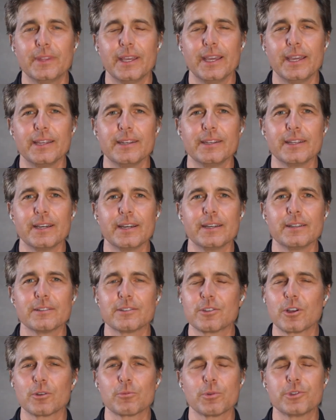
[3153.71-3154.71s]
And
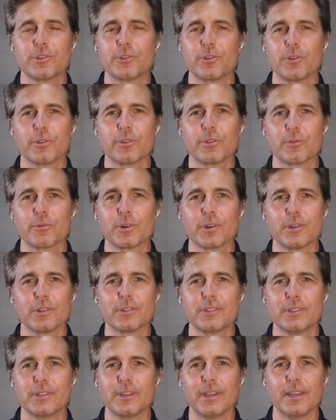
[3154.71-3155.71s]
stoked what you're doing in the
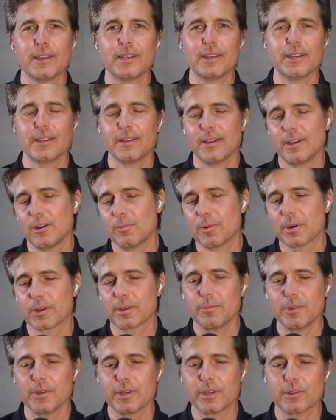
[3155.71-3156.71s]
world. And I hope our
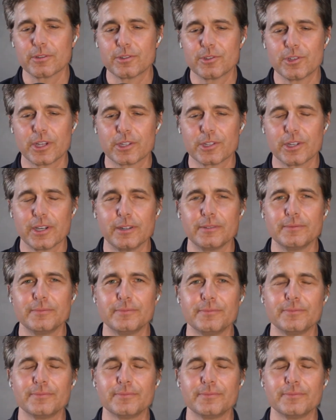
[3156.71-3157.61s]
community goes to check you out.